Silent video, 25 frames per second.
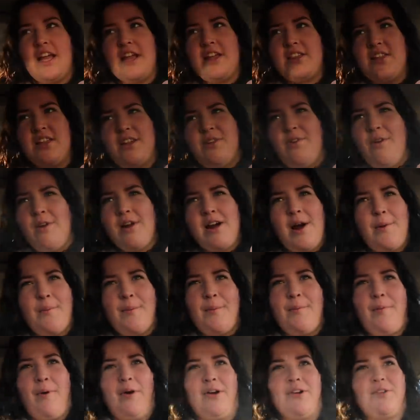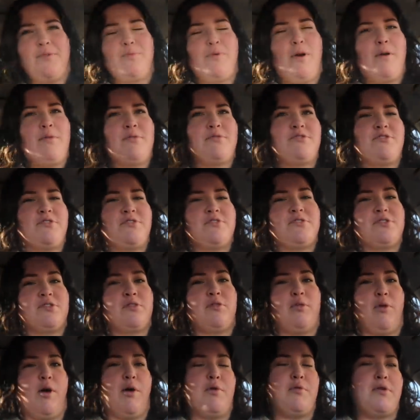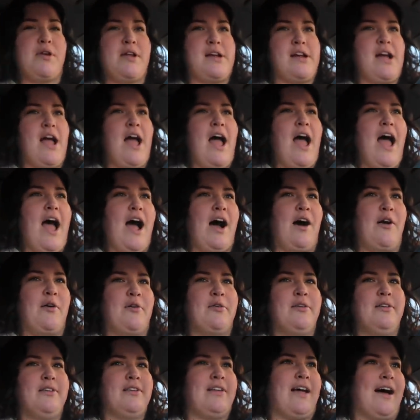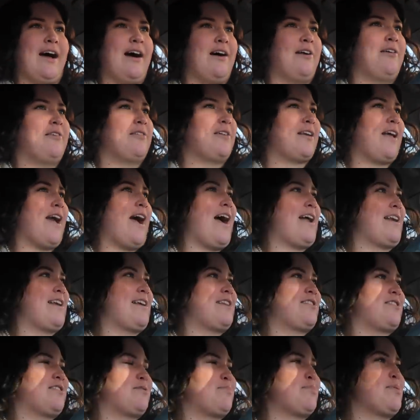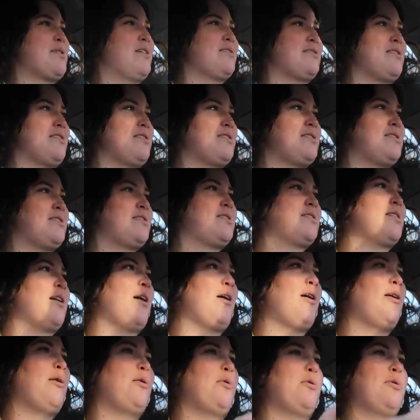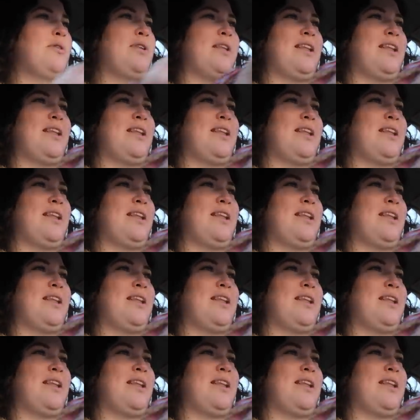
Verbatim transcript: And there were a couple parts where I was just groaning out loud at it just because it's so